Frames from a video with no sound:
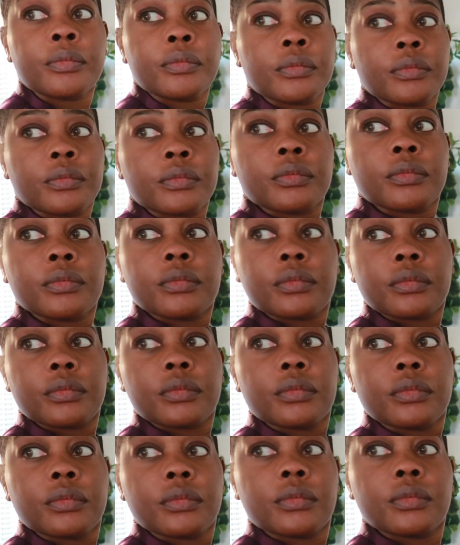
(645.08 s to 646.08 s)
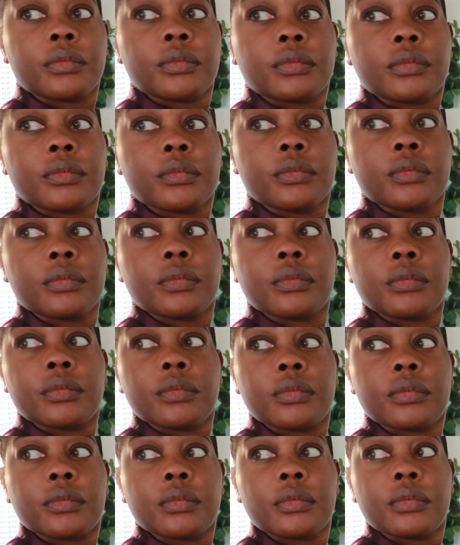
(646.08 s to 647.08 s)

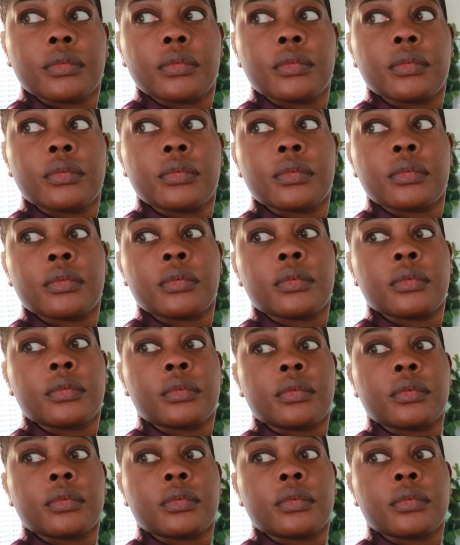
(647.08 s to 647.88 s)
[no speech]